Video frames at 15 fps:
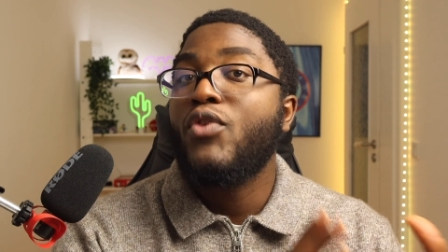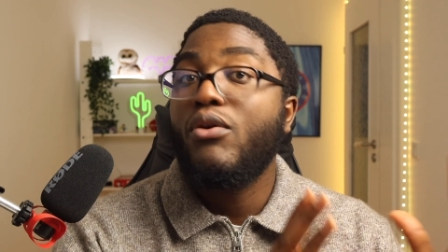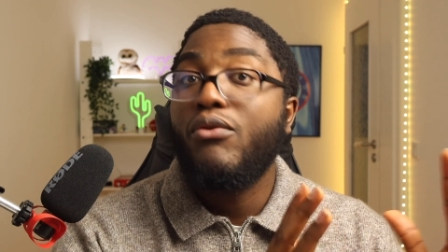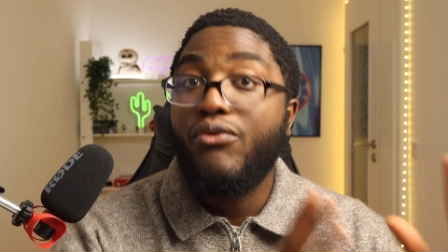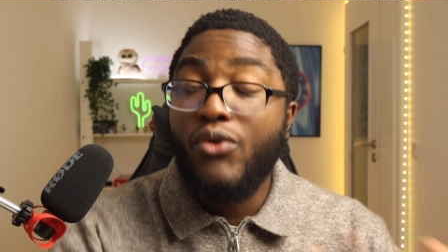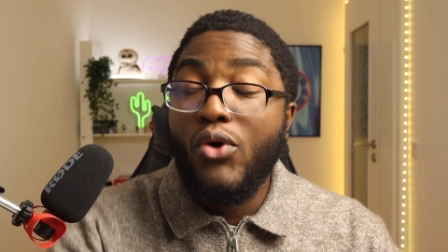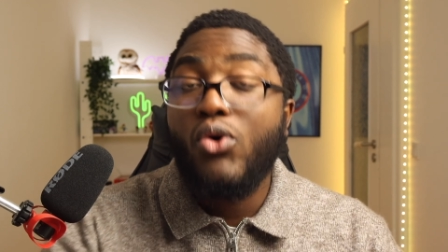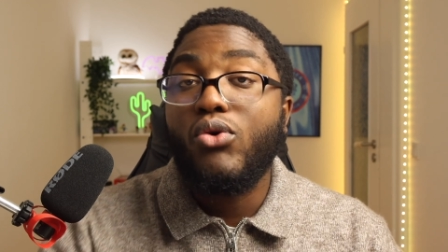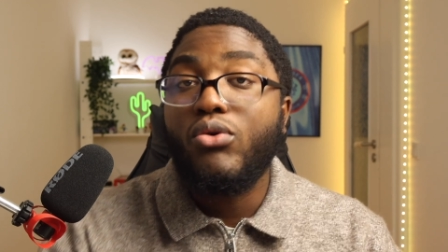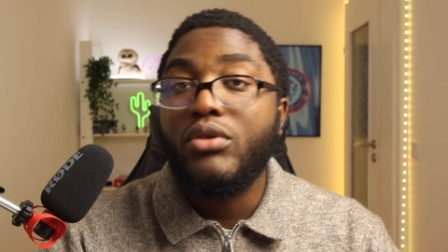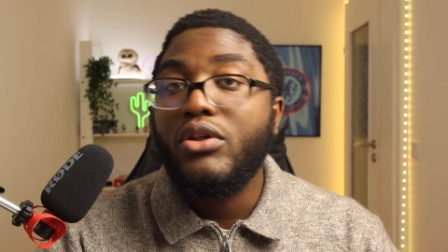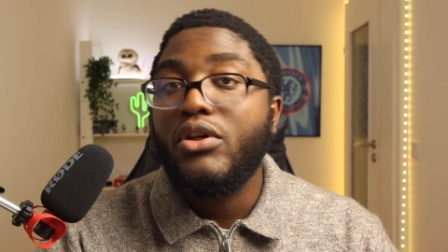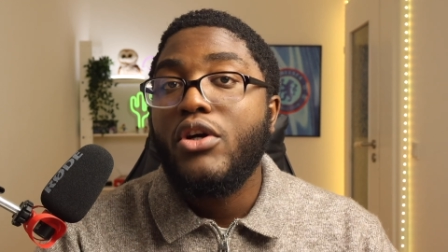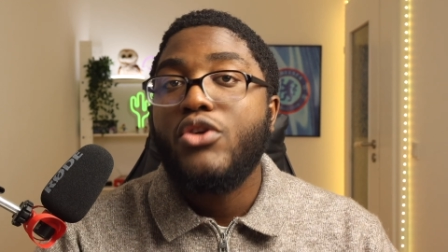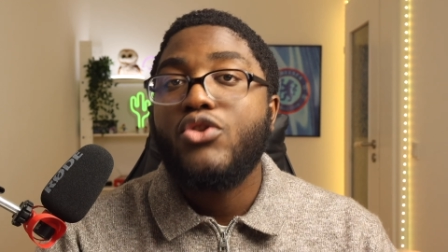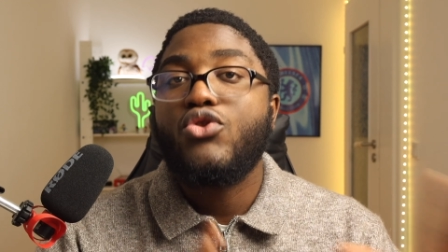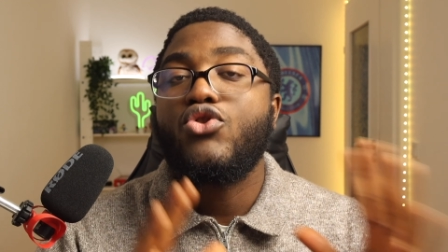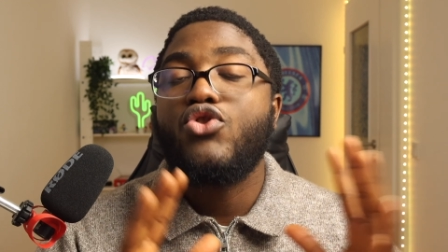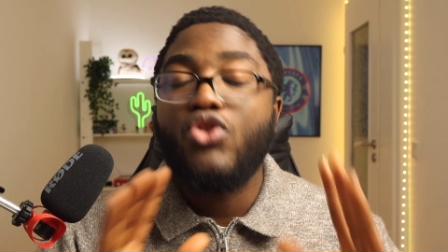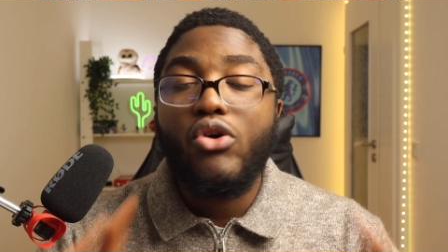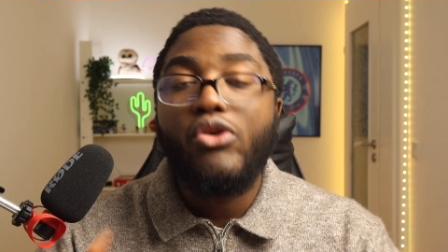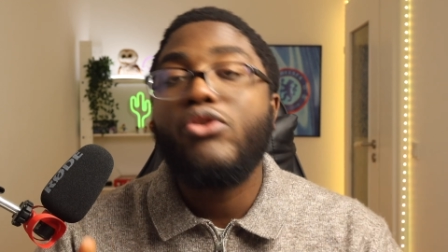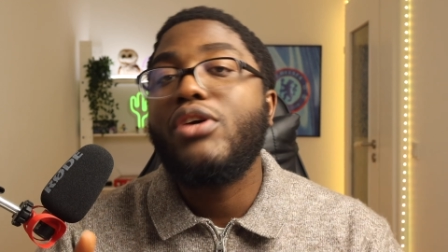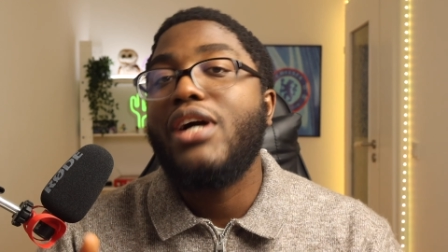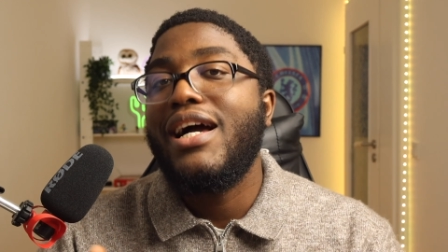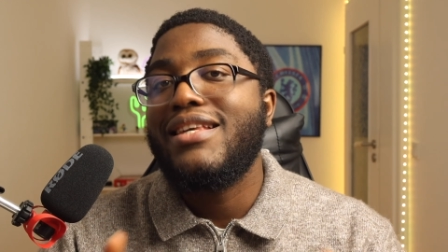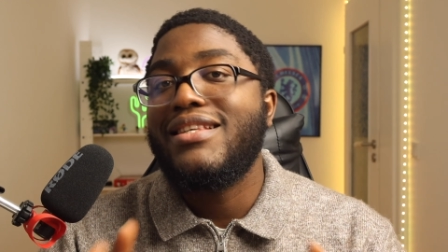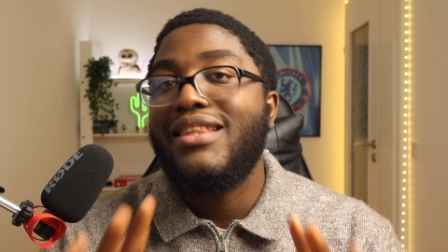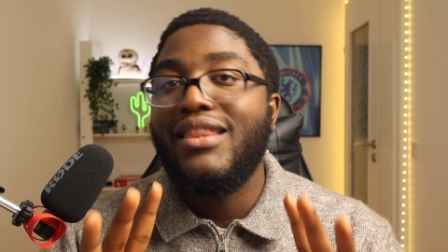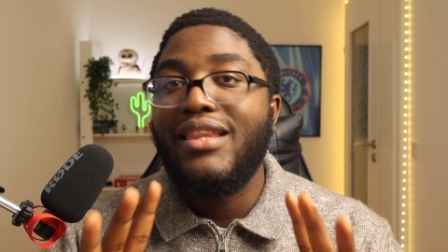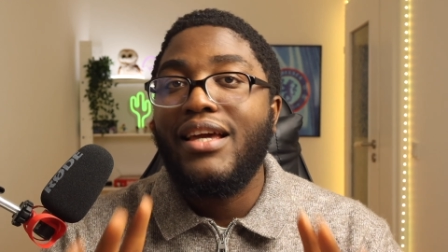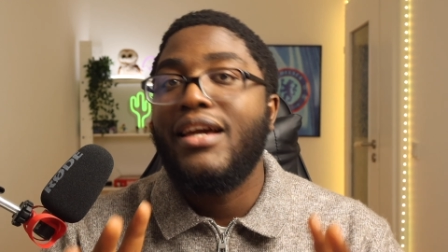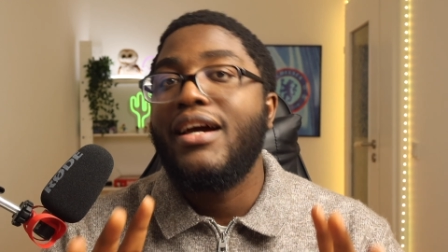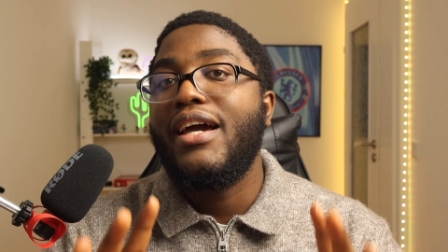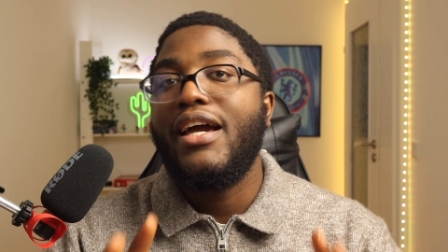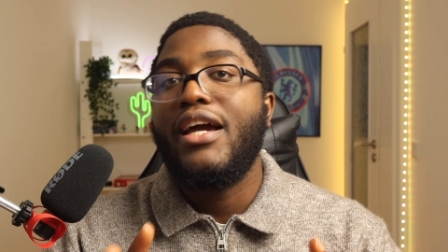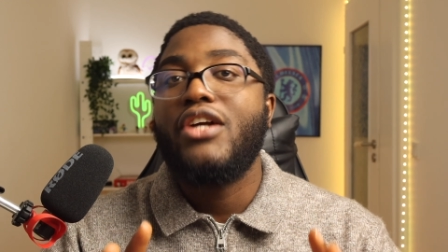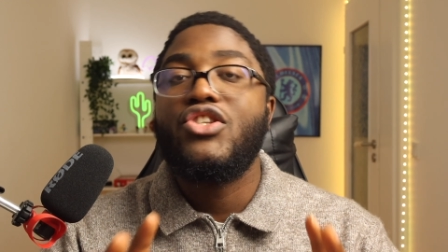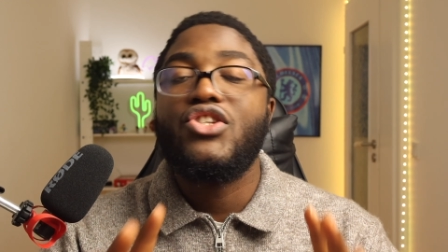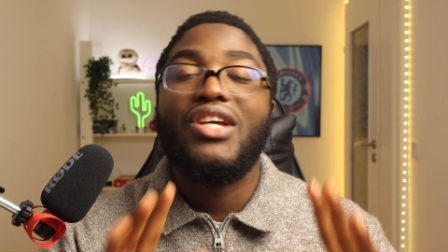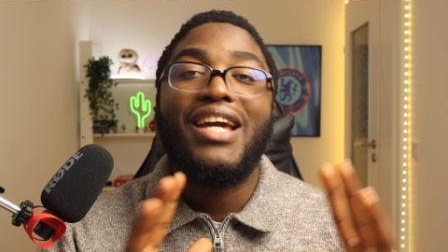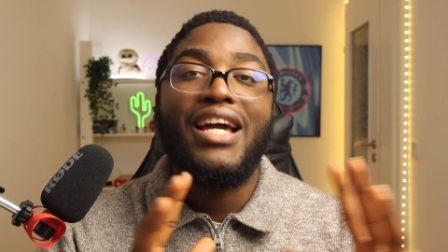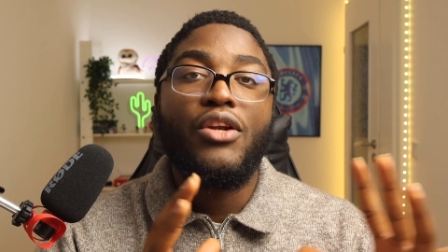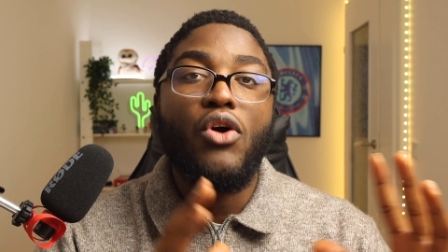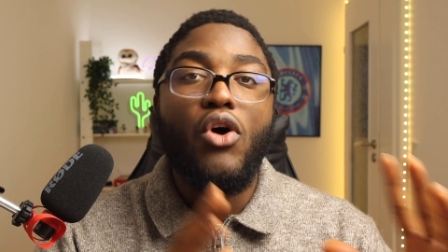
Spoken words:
phone to show you guys LayerEdge can